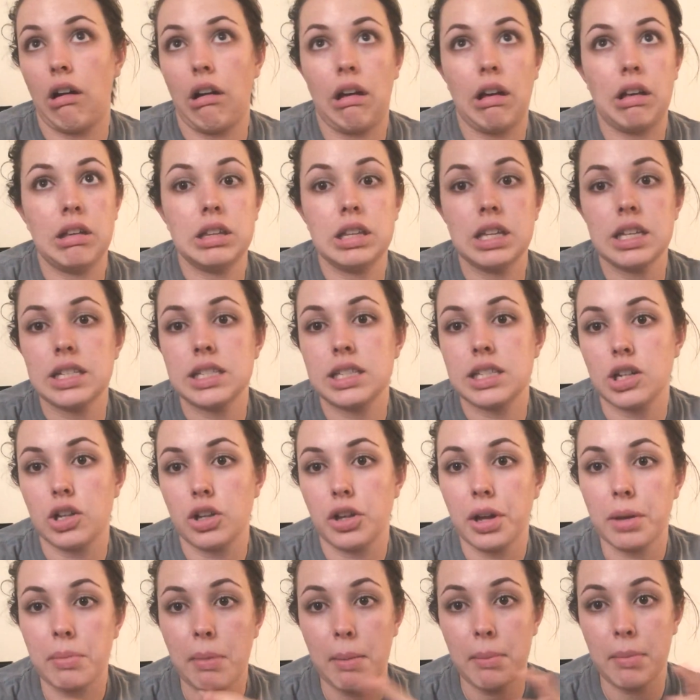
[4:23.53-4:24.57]

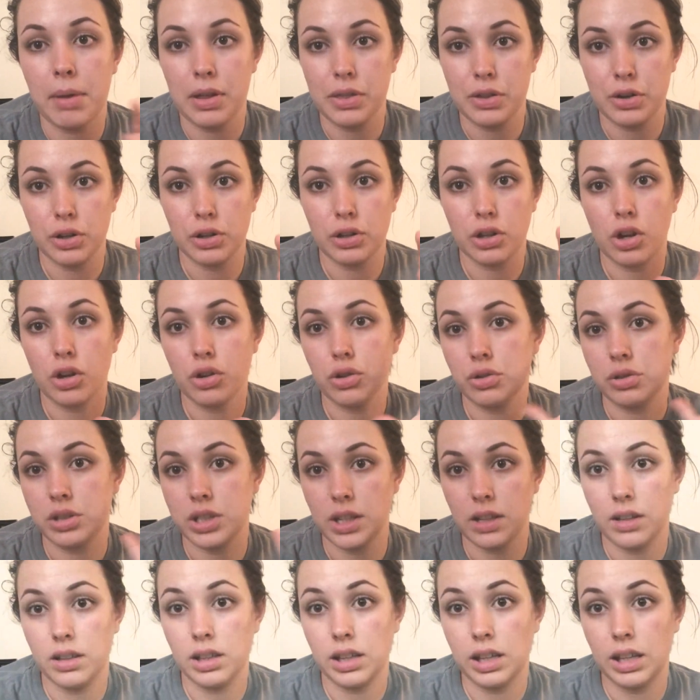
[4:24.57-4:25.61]
like my mother-in-law who
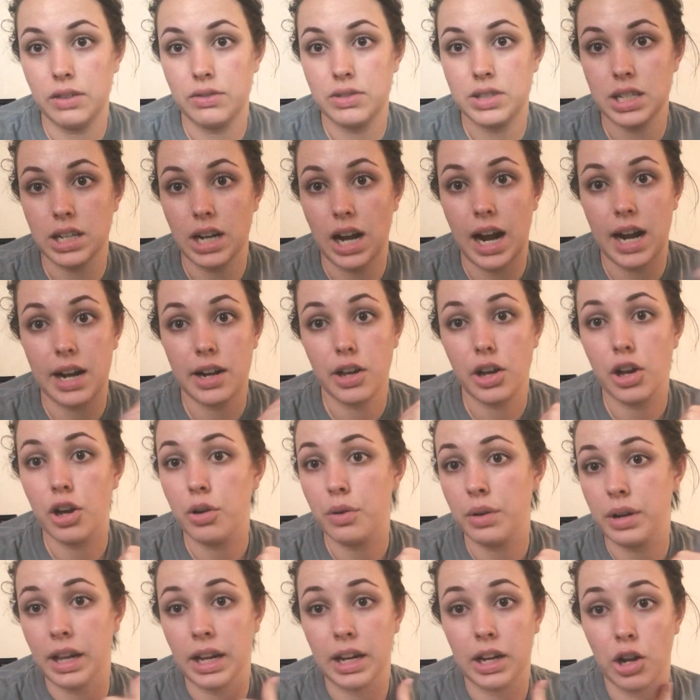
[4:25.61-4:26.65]
lives in Idaho
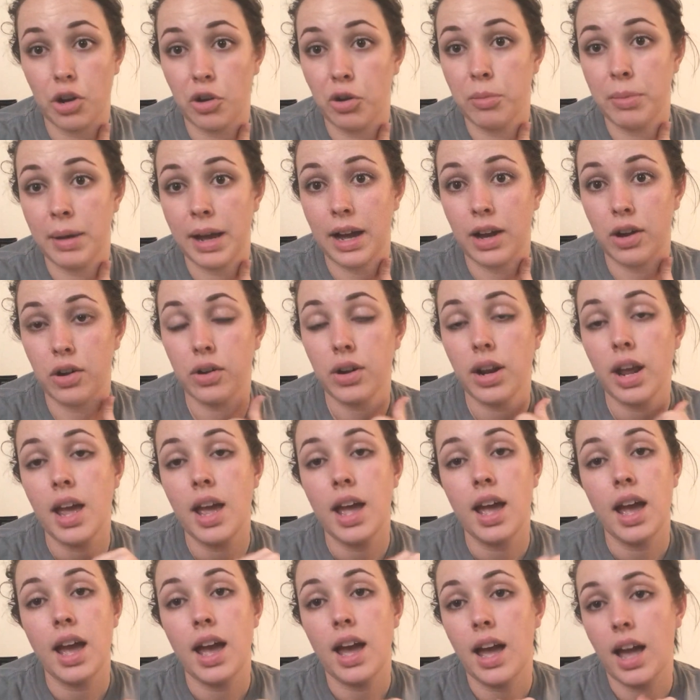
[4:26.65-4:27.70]
and I know about,
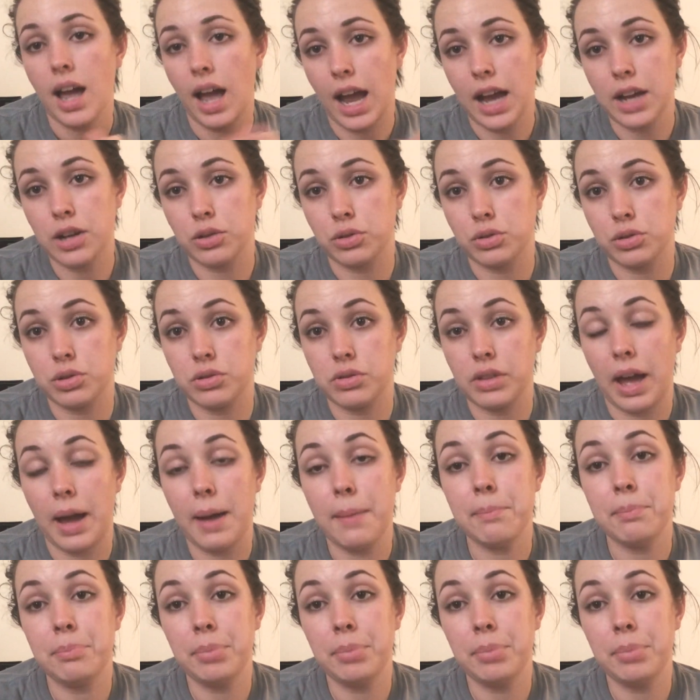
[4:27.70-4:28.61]
I don't do that.